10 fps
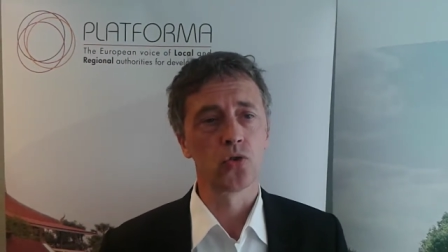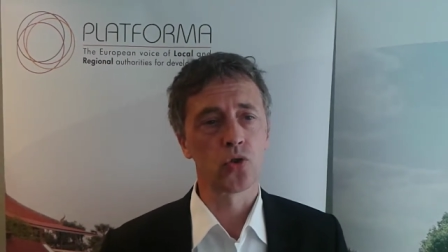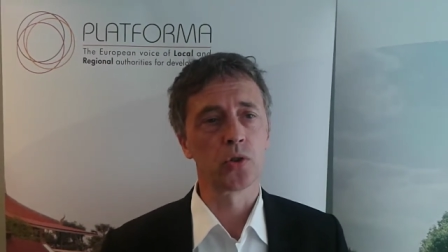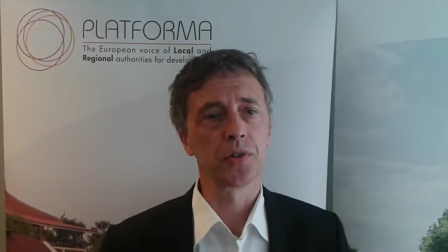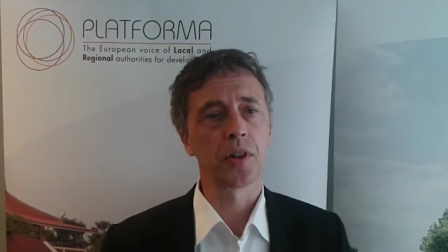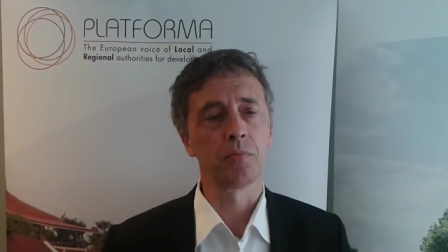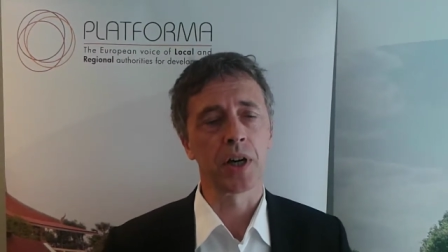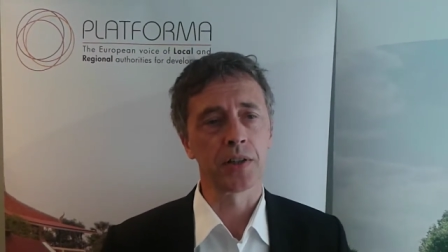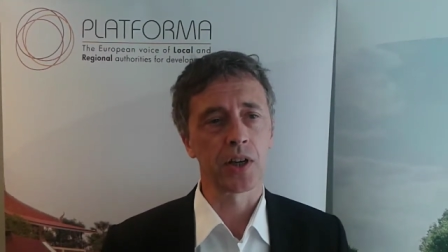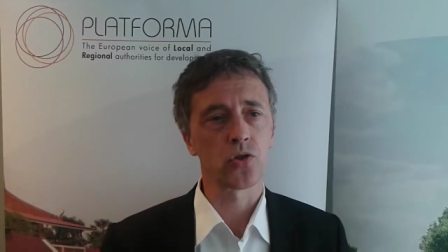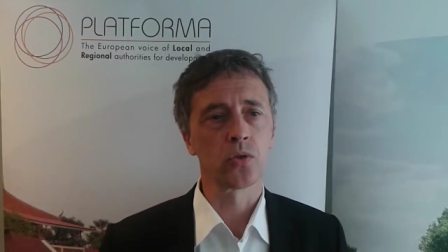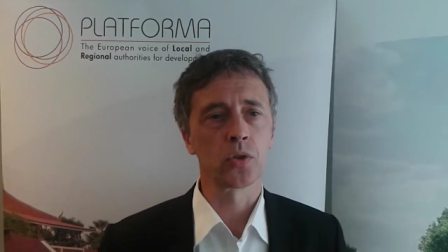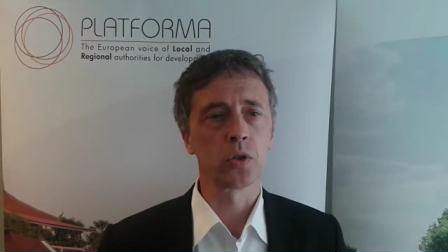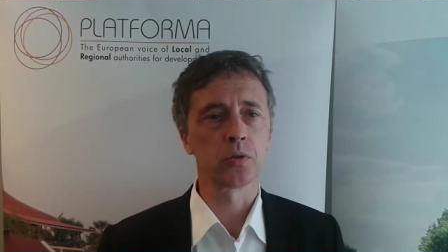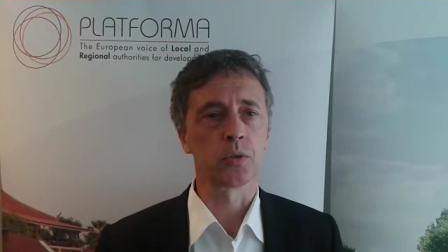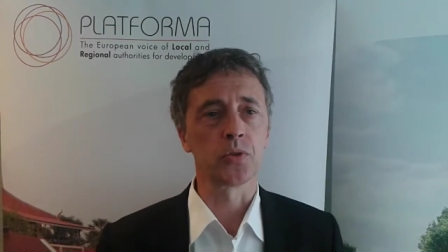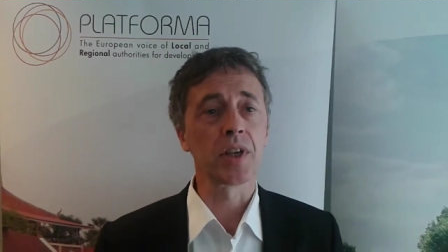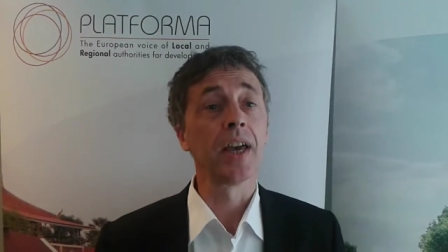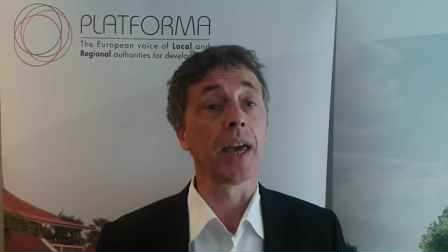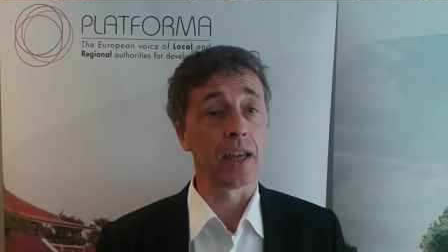jointly by national governments